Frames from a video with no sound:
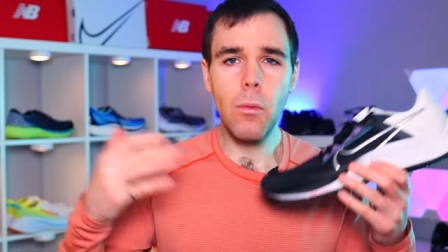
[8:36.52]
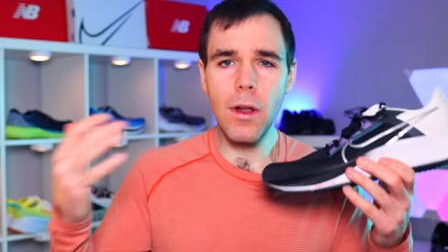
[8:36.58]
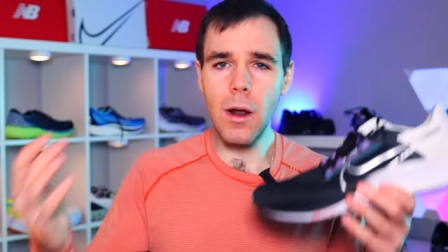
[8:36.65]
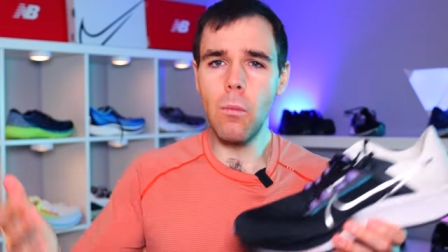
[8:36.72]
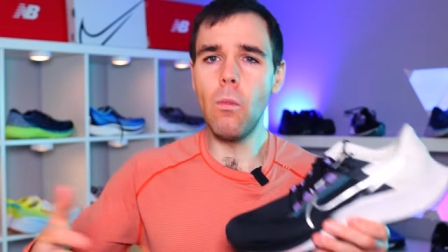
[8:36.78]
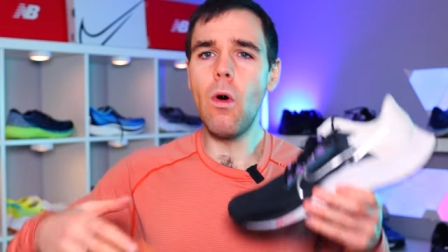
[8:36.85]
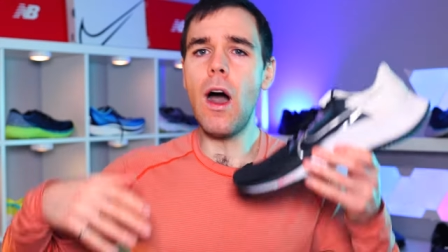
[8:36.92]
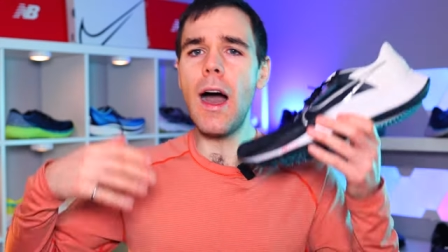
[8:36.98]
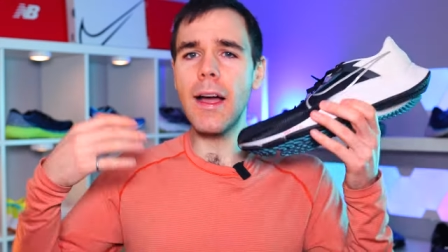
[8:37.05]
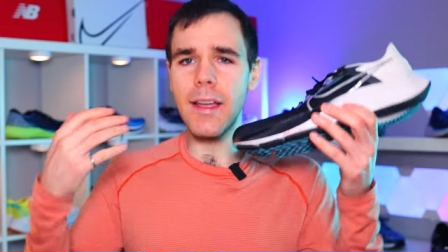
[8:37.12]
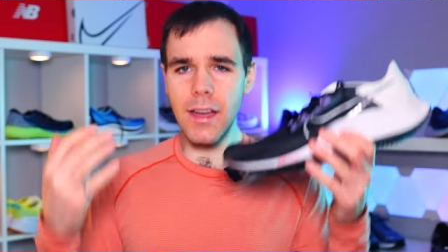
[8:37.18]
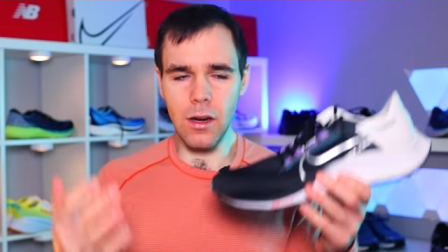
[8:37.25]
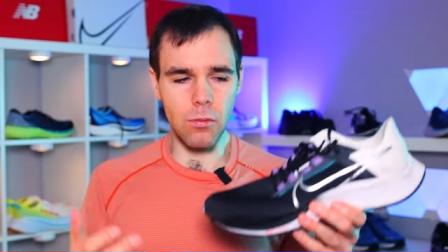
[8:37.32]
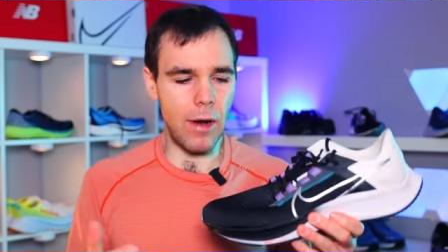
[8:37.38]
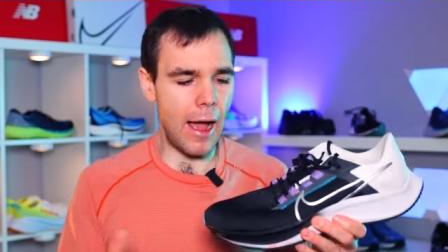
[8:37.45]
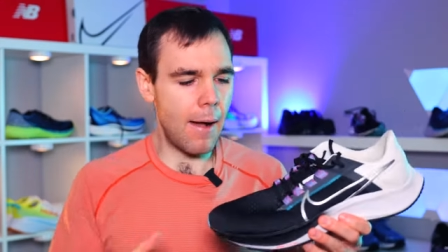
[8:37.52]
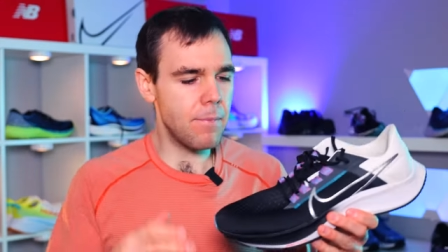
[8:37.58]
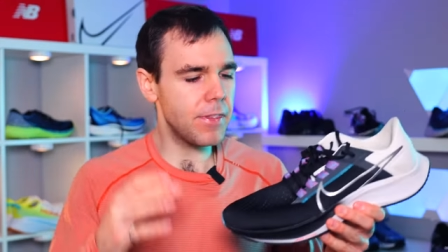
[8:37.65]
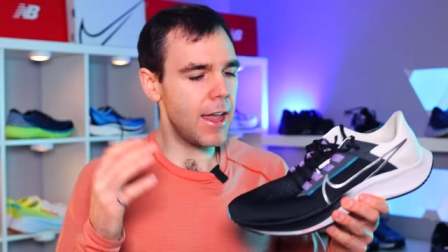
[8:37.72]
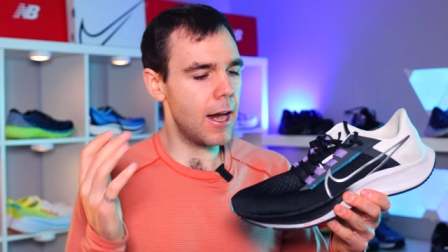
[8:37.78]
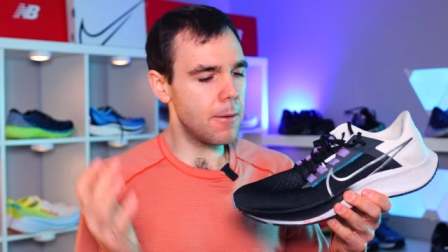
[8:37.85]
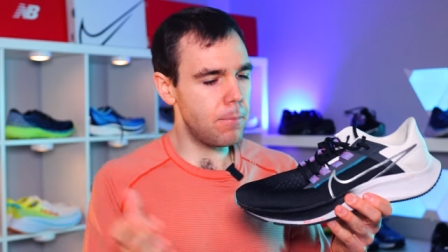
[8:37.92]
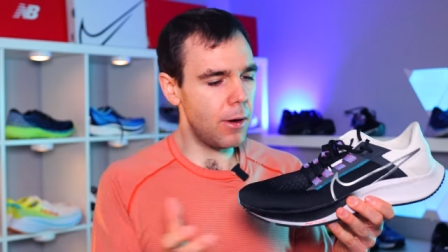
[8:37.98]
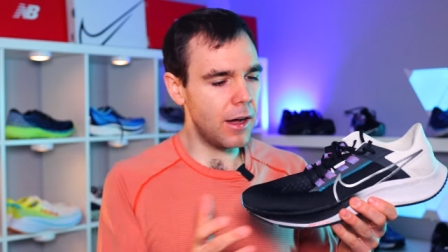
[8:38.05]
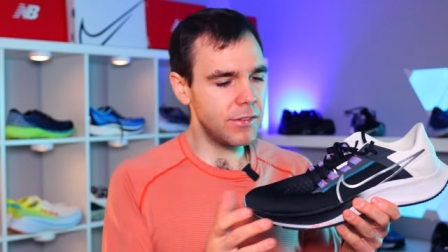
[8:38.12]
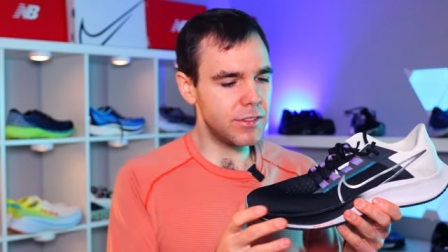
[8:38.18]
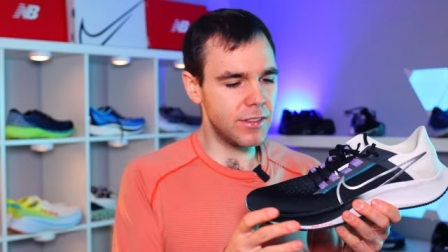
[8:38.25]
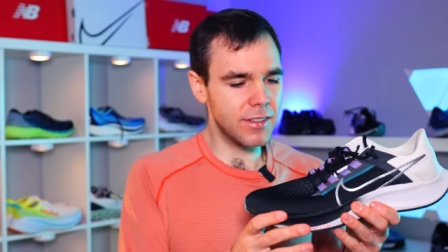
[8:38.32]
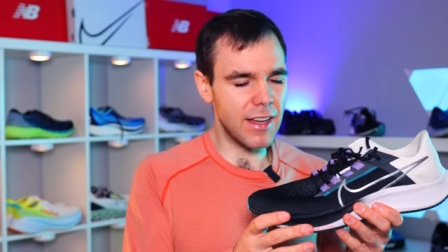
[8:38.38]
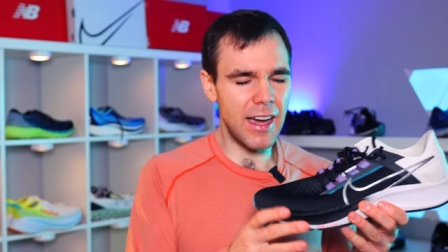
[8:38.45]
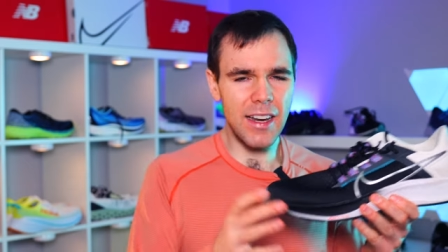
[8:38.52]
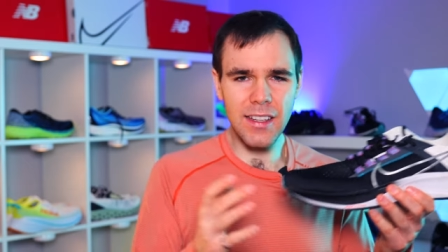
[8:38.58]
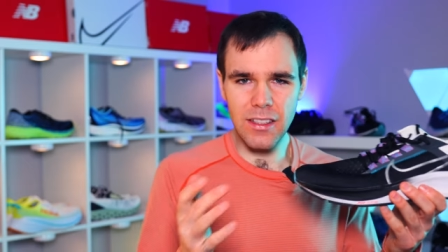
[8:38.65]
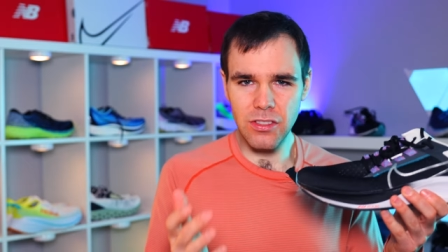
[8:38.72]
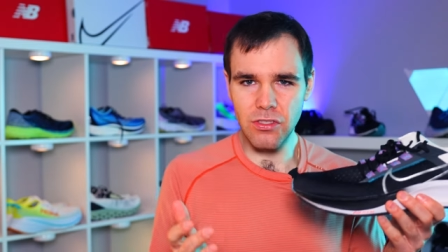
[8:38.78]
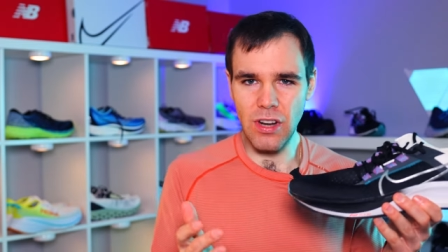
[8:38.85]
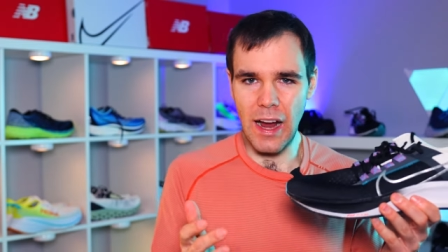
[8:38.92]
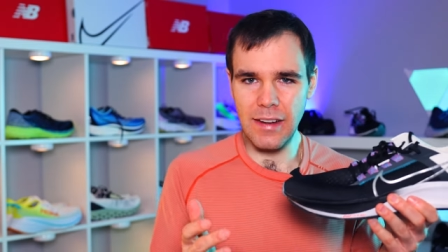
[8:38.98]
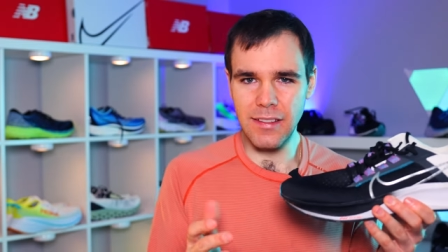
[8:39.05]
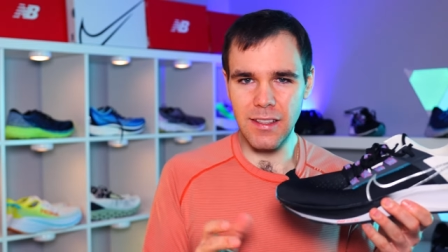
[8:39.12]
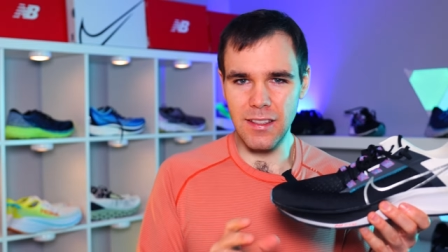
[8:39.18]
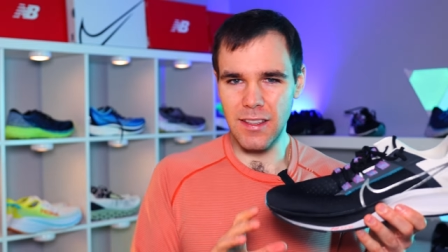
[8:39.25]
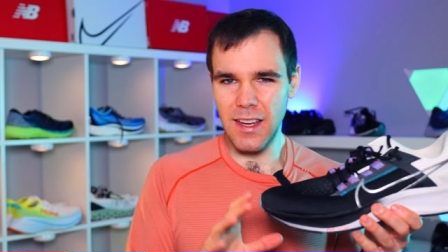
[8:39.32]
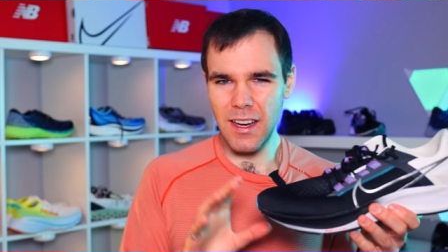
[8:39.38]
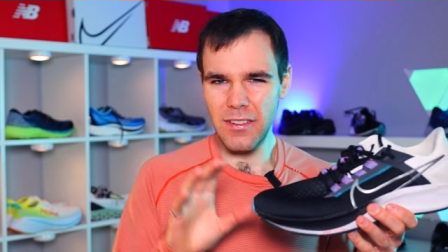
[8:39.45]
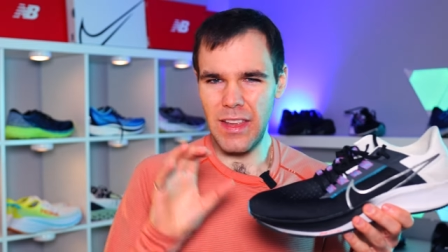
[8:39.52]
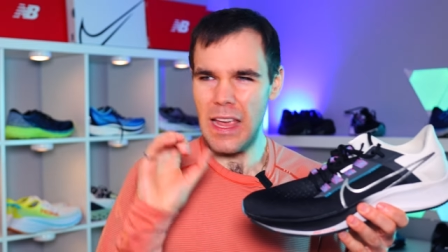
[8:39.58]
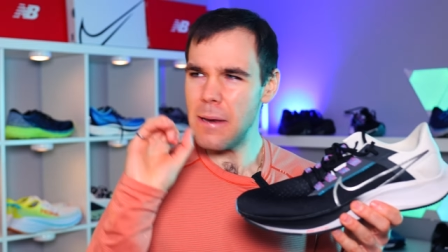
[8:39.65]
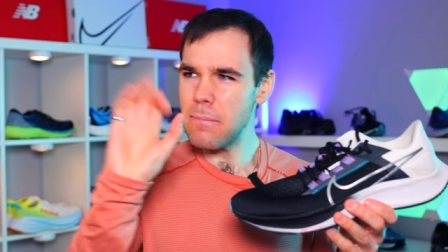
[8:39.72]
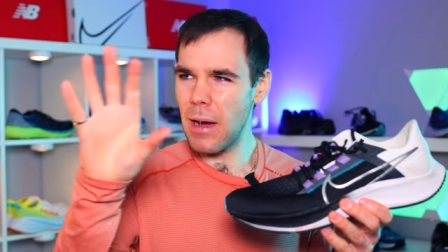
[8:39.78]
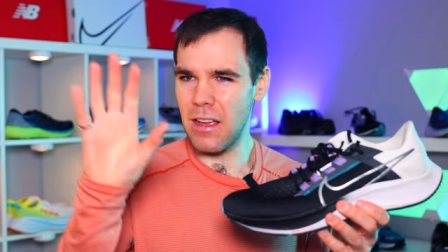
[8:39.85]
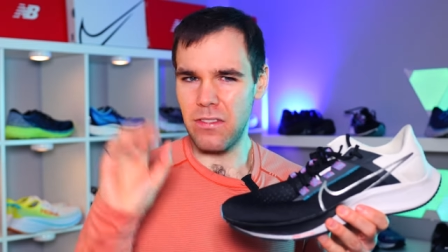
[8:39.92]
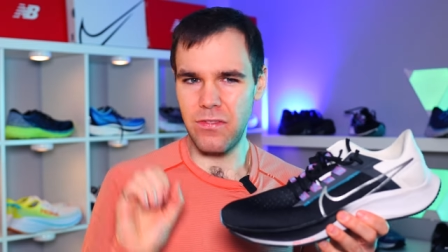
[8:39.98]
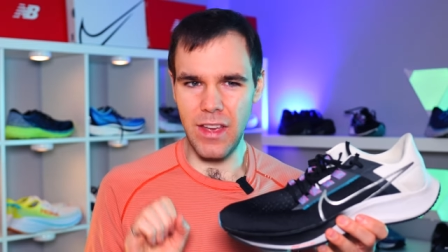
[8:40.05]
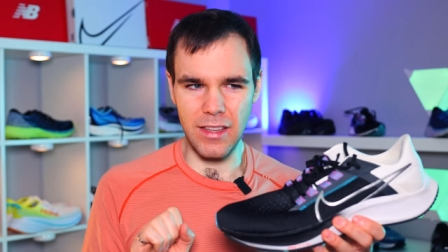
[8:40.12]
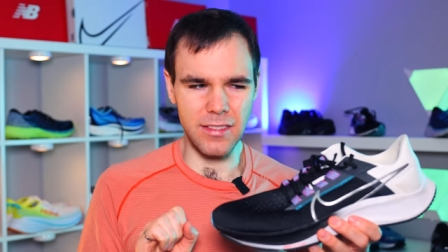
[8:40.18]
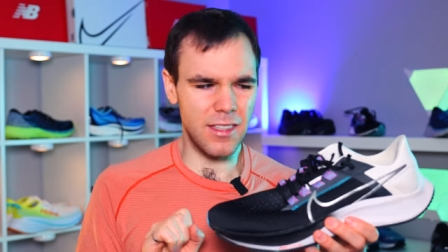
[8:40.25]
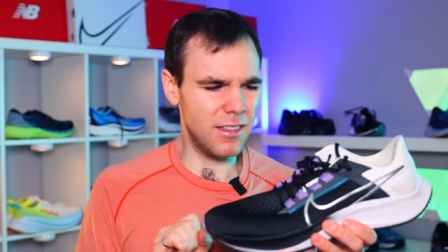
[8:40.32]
But when I'm walking around, the AirPod's just kind of distracting and kind of in my face.